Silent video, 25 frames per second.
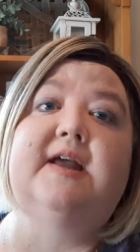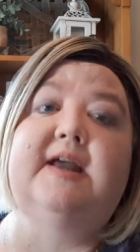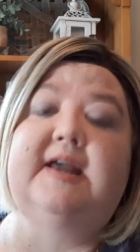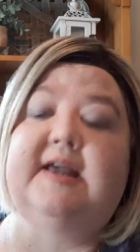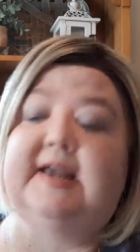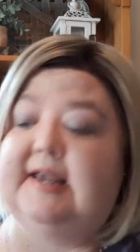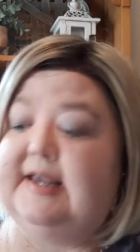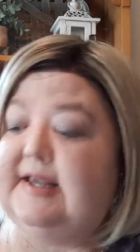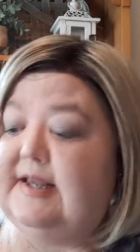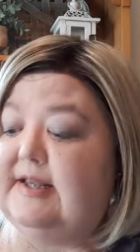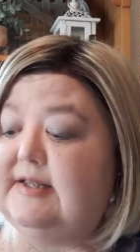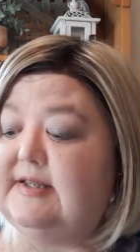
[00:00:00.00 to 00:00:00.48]

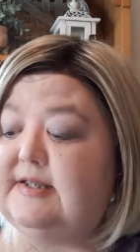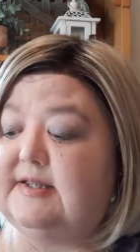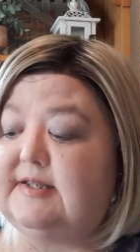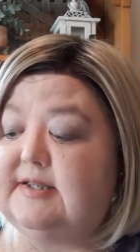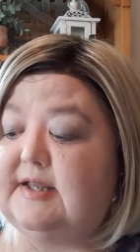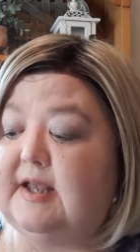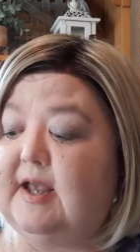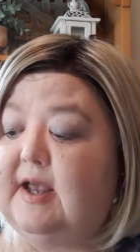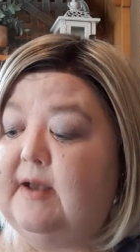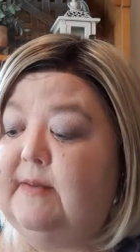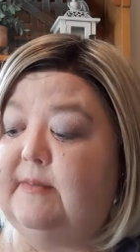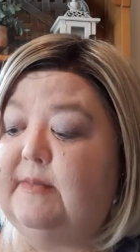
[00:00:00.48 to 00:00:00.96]

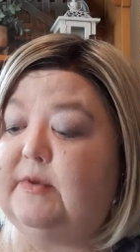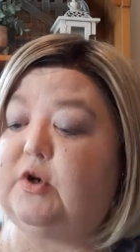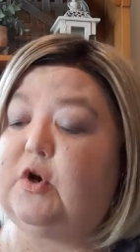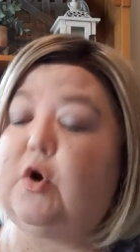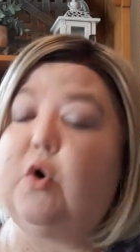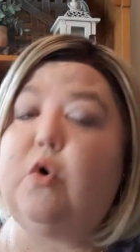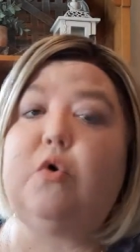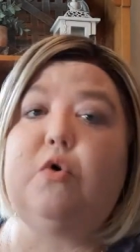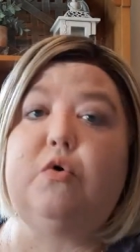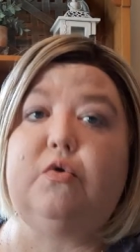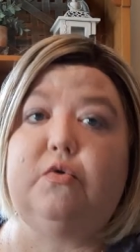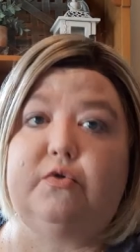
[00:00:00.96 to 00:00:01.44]
his um,
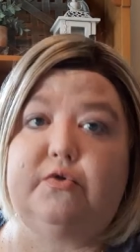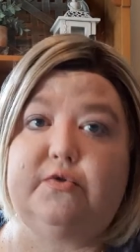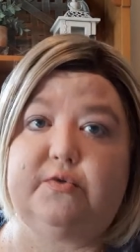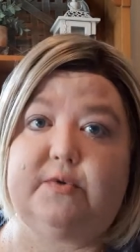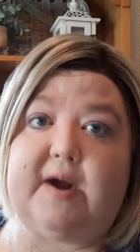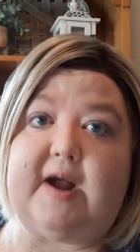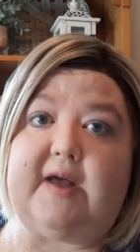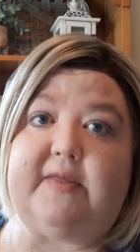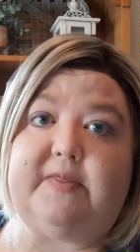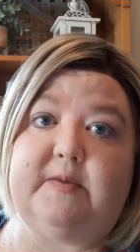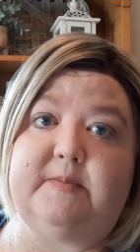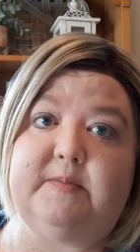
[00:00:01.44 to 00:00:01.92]
goal
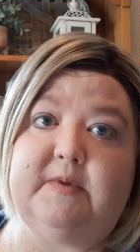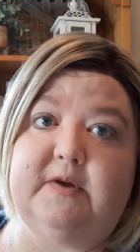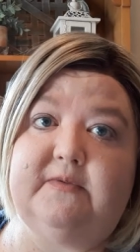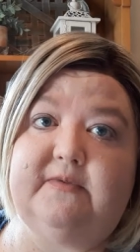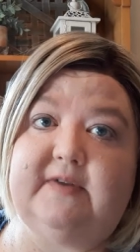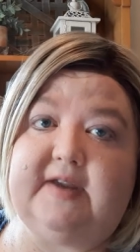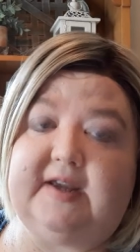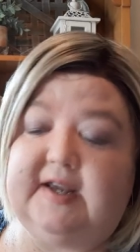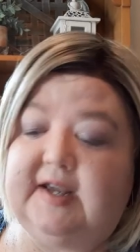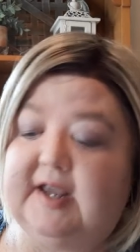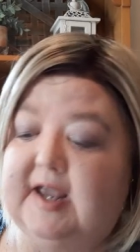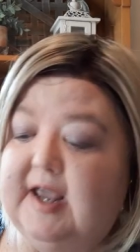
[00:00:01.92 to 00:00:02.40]
throughout the
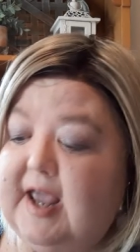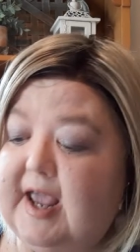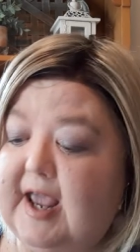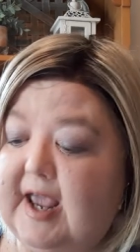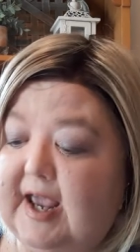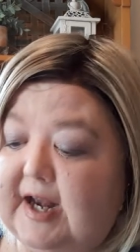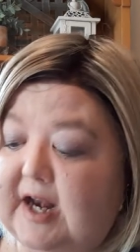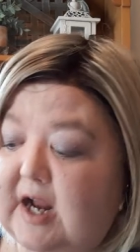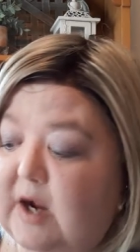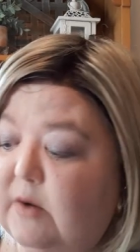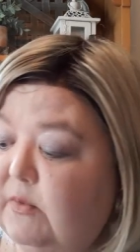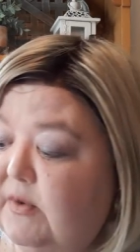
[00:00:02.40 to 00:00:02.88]
movie
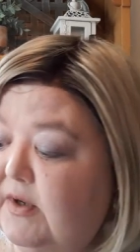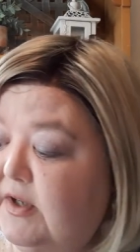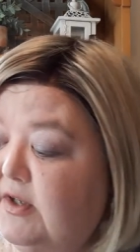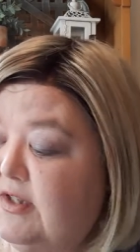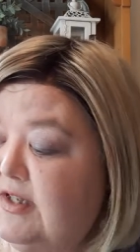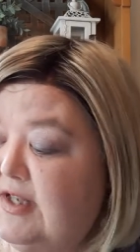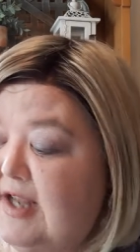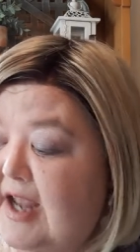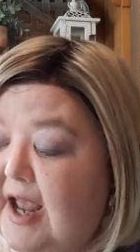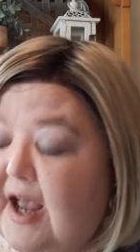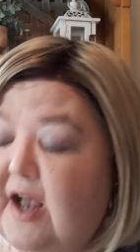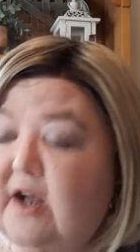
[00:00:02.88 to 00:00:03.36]
and i will
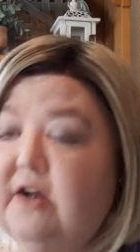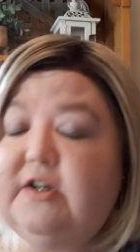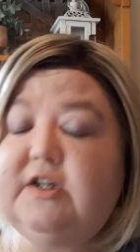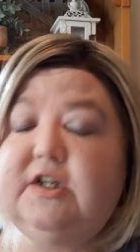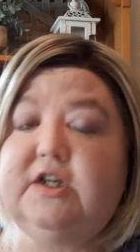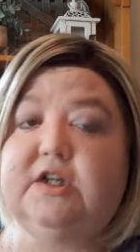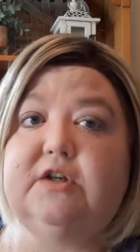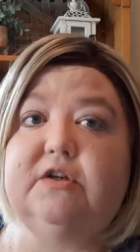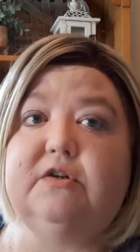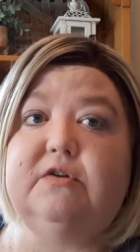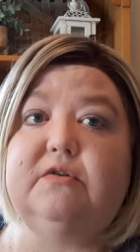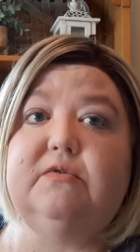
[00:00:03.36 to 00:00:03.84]
tell
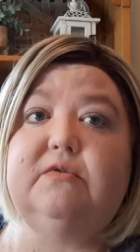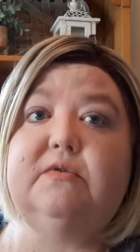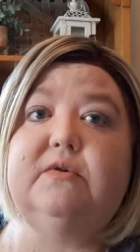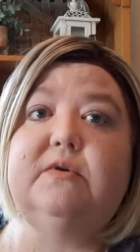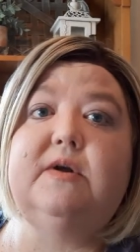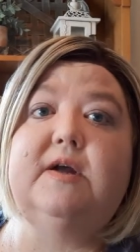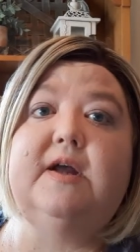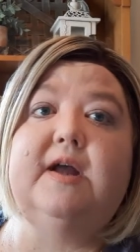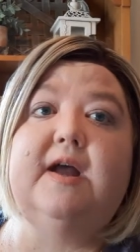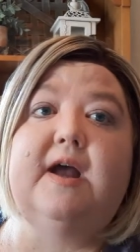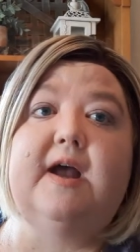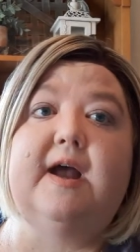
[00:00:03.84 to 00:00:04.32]
you
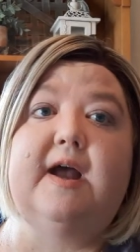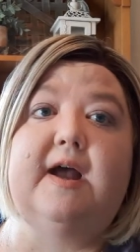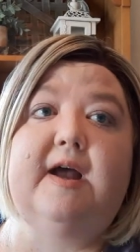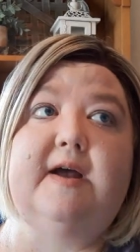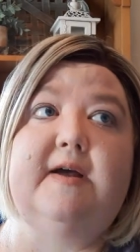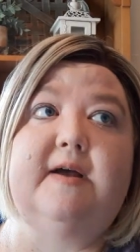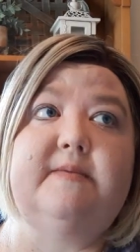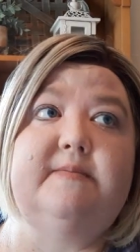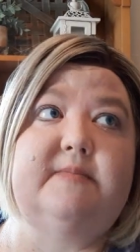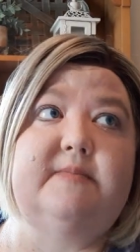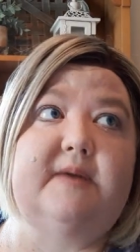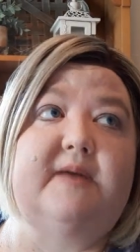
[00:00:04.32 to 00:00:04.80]

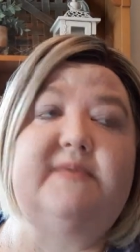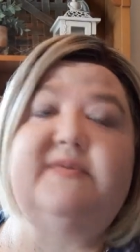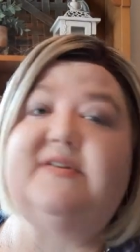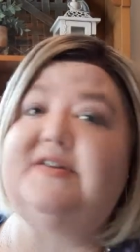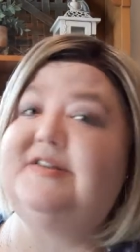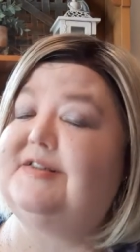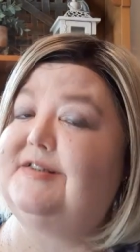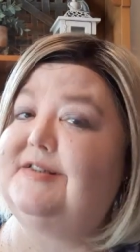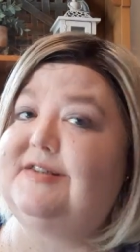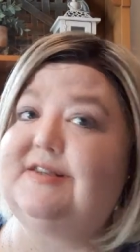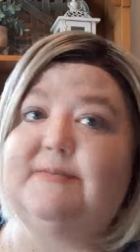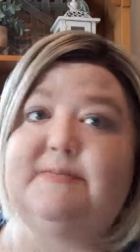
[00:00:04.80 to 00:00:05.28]
um, uh,
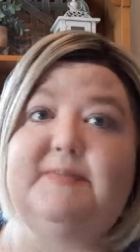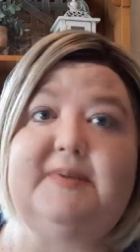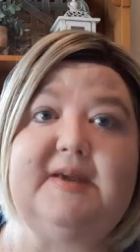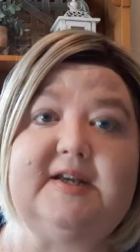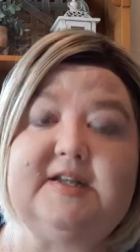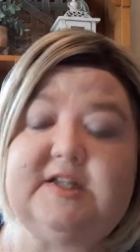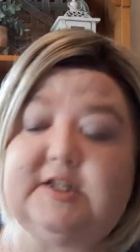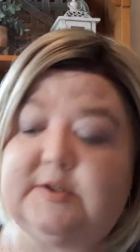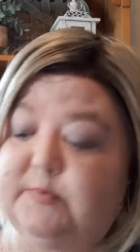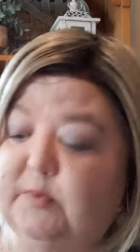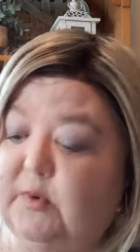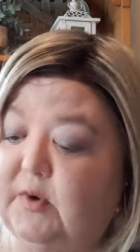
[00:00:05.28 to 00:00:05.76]
this is a
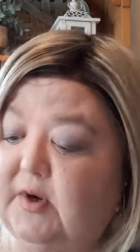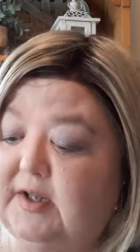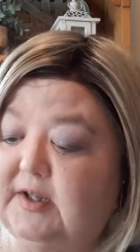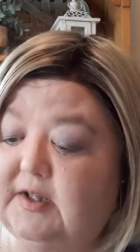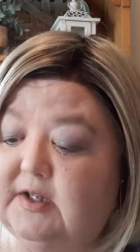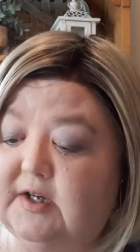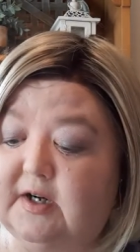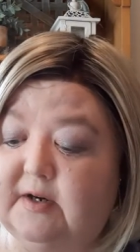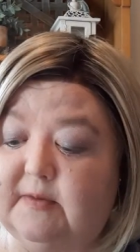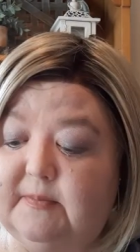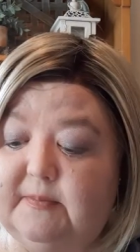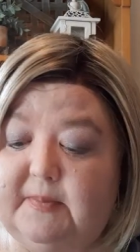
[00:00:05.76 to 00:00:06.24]
big
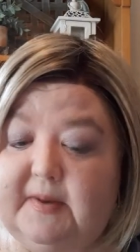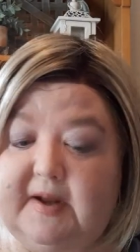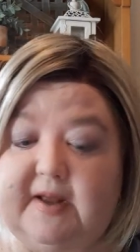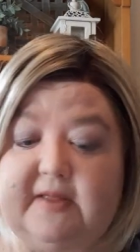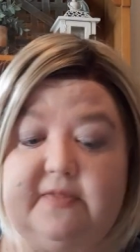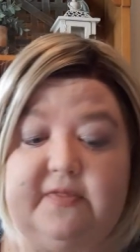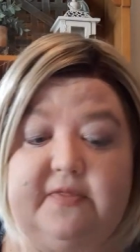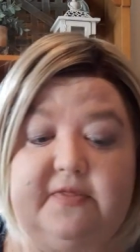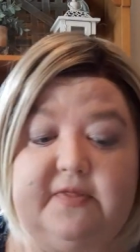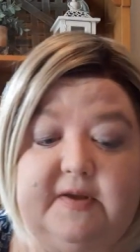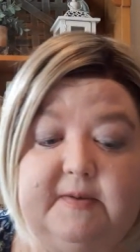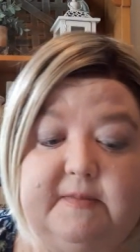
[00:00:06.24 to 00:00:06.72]
spoiler
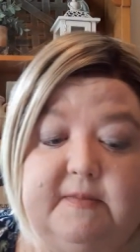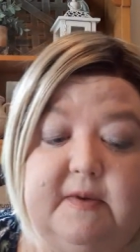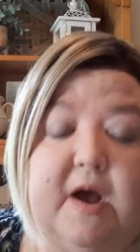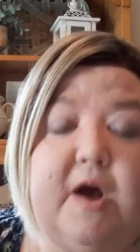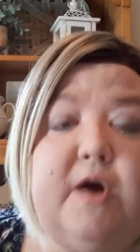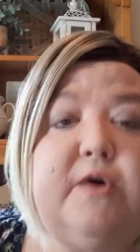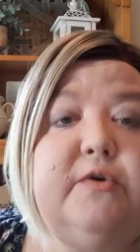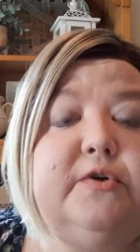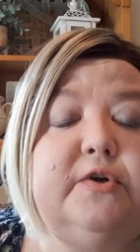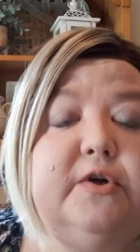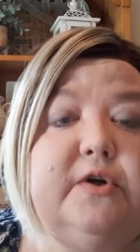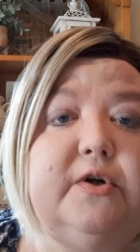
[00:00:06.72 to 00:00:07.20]
but the
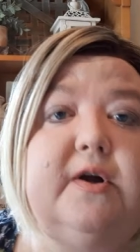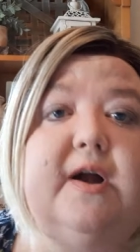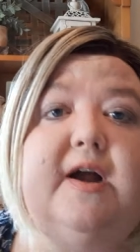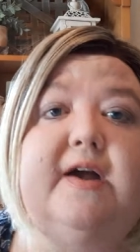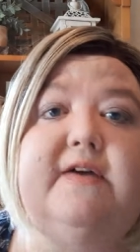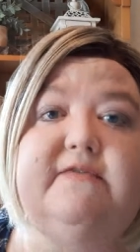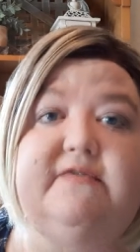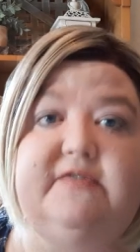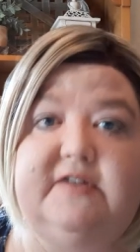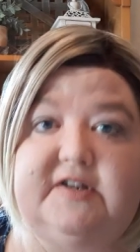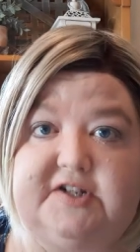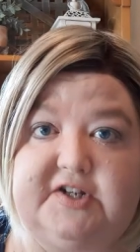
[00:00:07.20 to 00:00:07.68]
owner
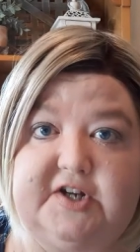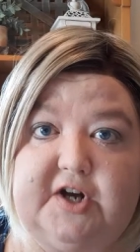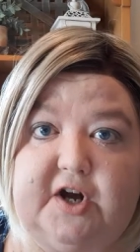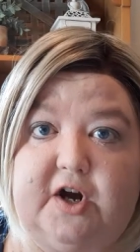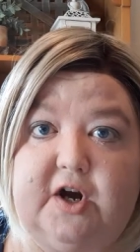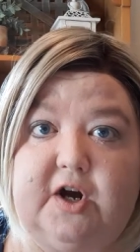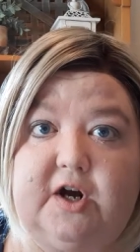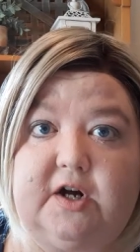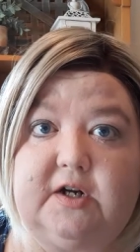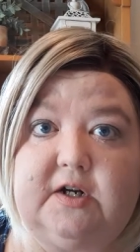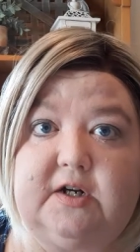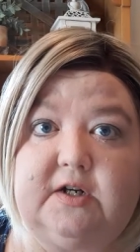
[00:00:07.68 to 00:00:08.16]
of the
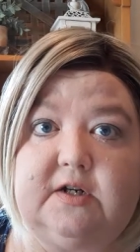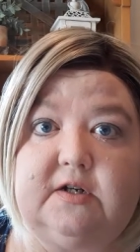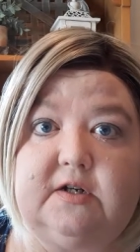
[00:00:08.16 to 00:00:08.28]
dog